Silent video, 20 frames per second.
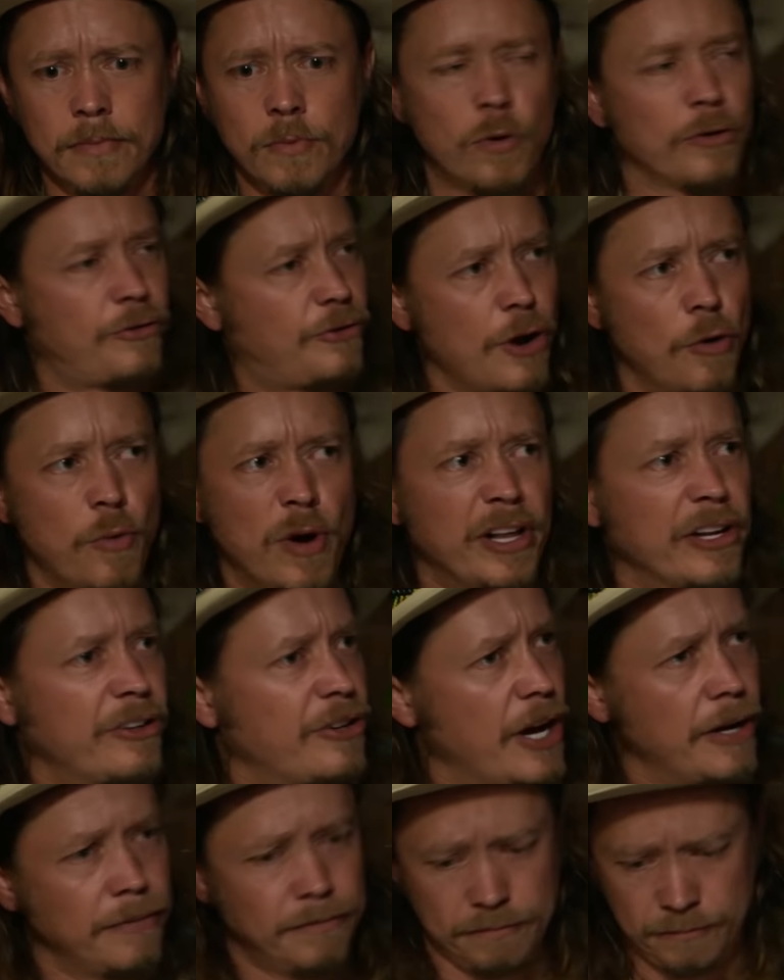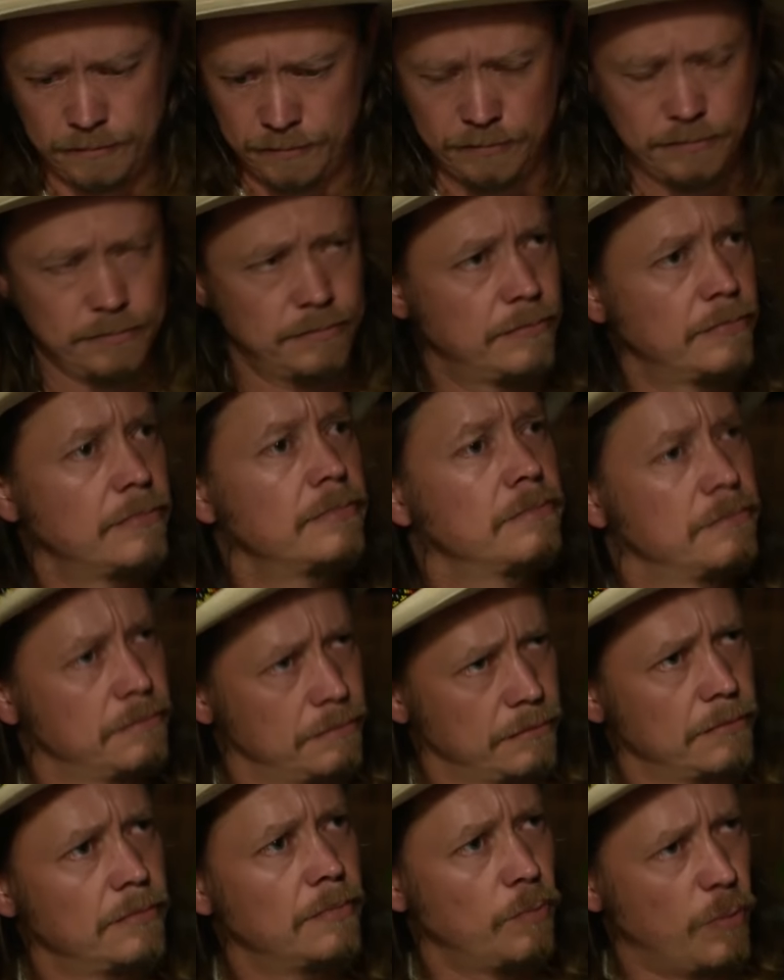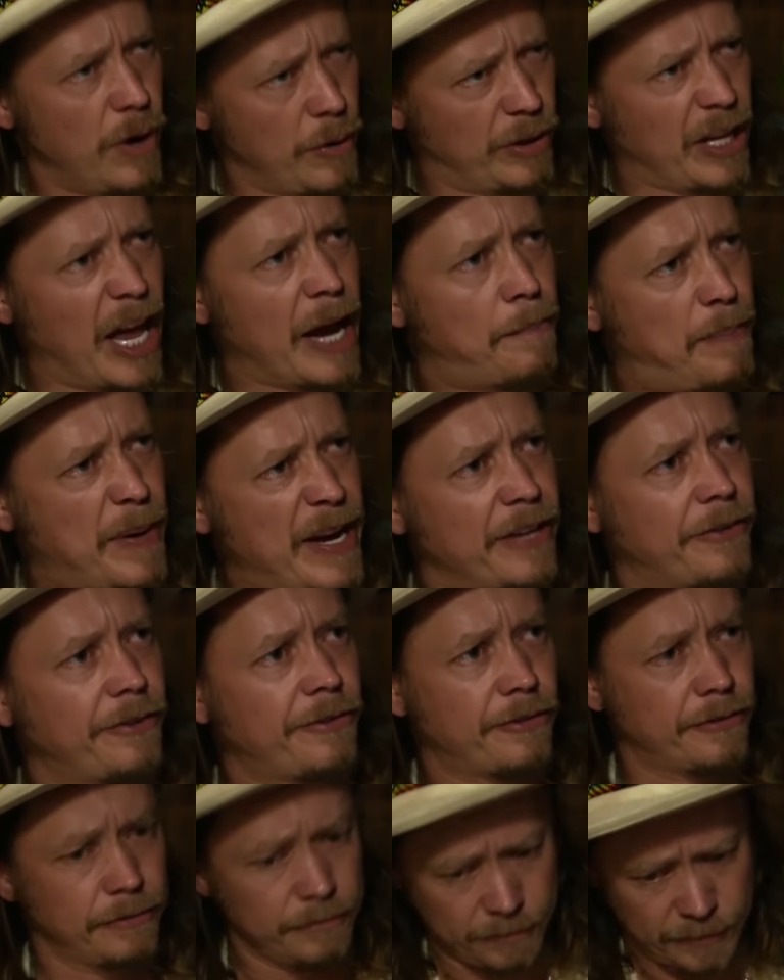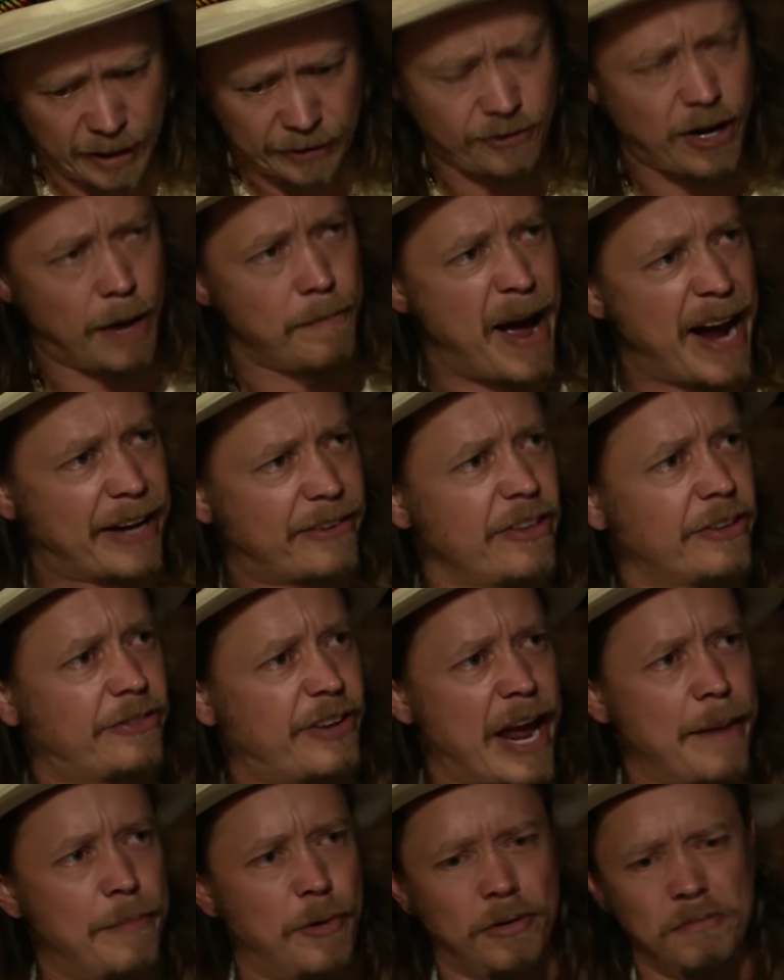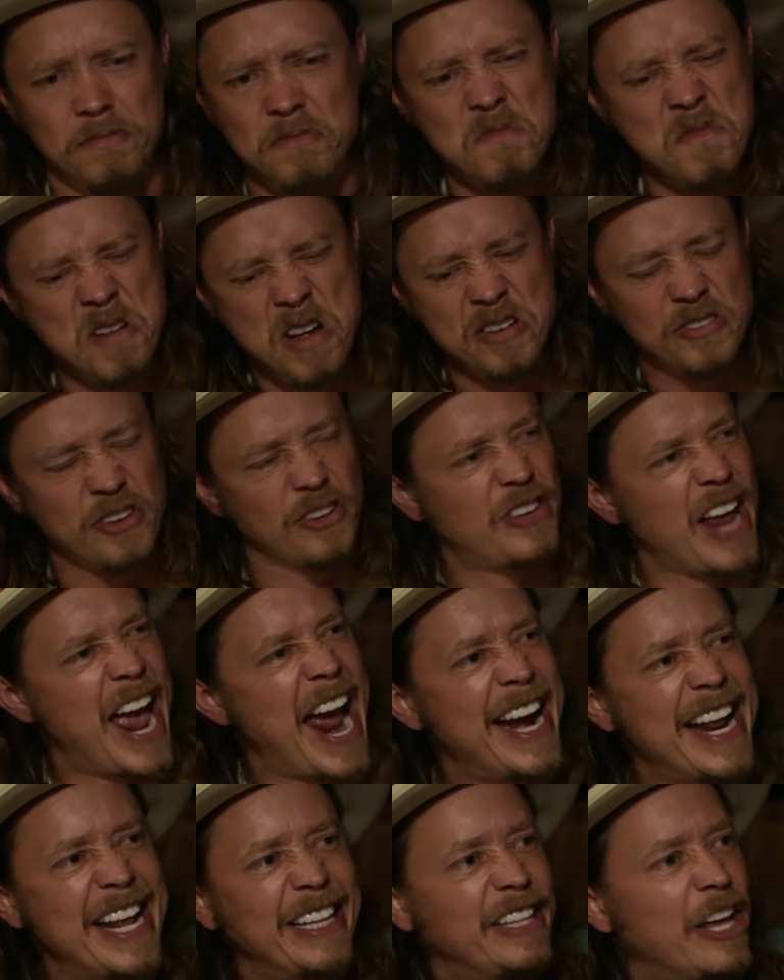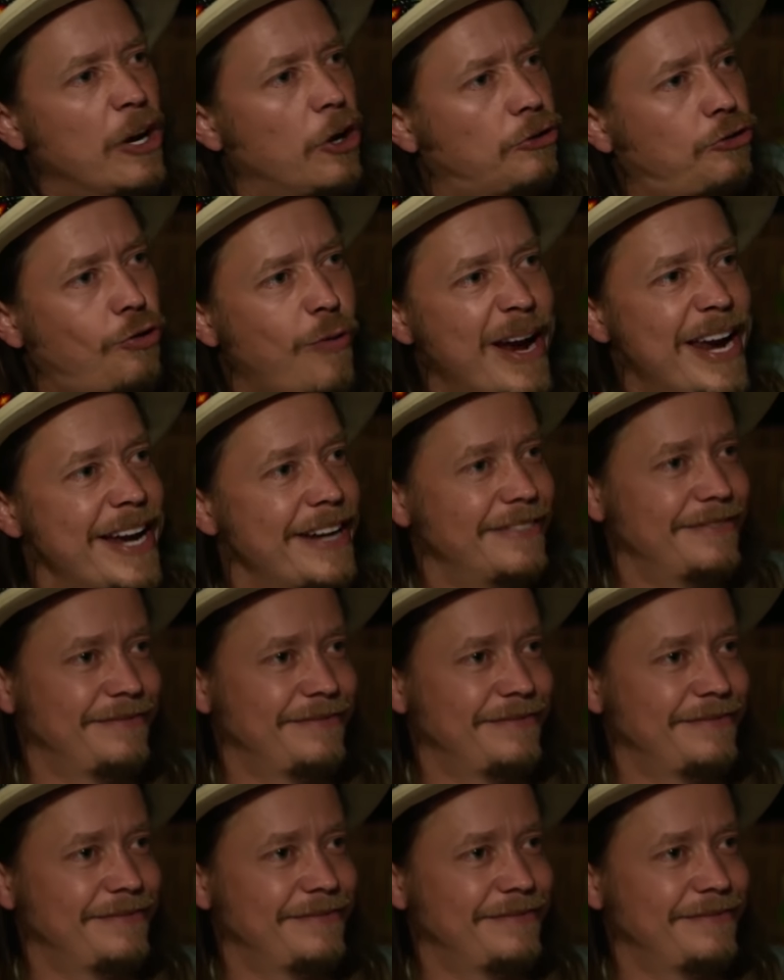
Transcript: We're still willing to, we would like peace. Let's come back to the table. Just any little tweet.